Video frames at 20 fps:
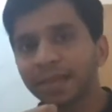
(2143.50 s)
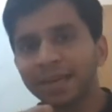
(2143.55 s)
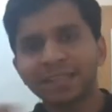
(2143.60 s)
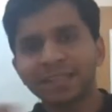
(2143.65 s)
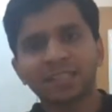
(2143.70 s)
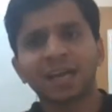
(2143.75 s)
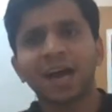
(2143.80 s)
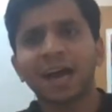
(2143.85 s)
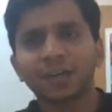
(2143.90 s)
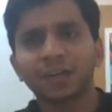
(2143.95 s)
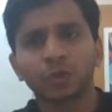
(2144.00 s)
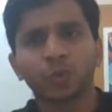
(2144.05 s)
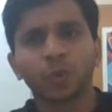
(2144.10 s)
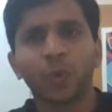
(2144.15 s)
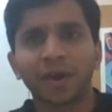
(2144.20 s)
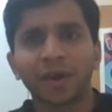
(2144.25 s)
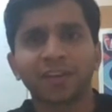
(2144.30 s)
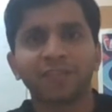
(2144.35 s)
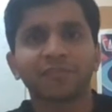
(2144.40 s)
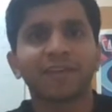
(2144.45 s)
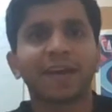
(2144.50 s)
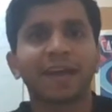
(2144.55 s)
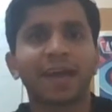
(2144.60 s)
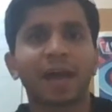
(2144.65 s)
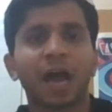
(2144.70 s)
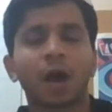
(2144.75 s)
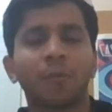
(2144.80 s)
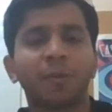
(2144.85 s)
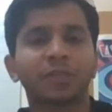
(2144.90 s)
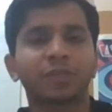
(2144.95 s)
it's hard to quantify
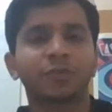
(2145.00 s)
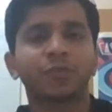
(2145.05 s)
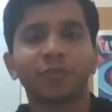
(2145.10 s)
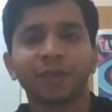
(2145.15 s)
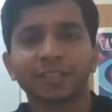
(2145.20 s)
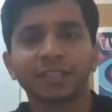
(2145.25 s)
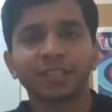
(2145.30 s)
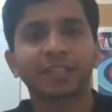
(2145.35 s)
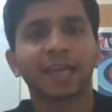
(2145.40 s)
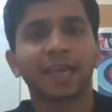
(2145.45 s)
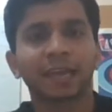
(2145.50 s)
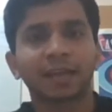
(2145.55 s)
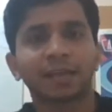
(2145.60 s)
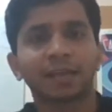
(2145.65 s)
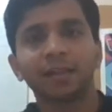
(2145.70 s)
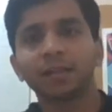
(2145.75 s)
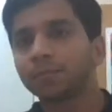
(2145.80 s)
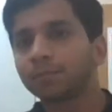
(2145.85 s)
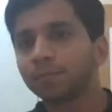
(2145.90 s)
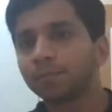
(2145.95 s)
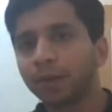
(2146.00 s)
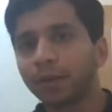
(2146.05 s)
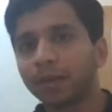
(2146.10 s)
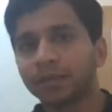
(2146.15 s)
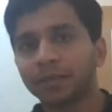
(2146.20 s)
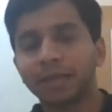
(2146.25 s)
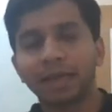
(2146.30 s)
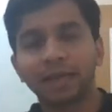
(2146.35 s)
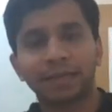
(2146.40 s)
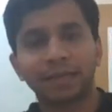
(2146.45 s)
how much which can help,
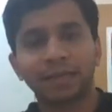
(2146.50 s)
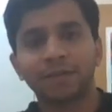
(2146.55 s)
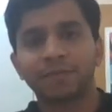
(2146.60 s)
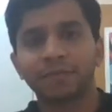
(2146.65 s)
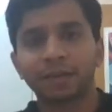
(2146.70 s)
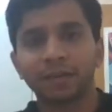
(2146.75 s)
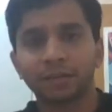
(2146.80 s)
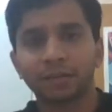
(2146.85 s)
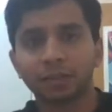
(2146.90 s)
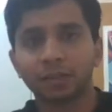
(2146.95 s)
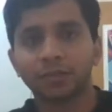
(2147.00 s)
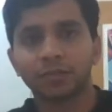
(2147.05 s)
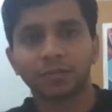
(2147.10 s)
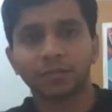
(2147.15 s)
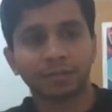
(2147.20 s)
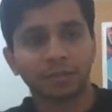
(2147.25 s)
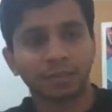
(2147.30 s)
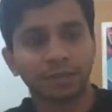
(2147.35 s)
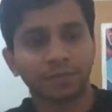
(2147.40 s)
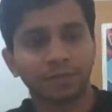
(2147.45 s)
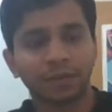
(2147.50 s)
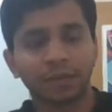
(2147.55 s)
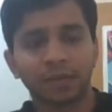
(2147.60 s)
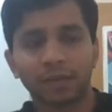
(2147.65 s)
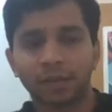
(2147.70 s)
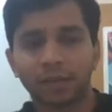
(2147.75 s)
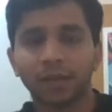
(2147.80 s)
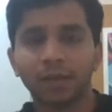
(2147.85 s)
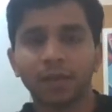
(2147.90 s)
but yeah, definitely should definitely.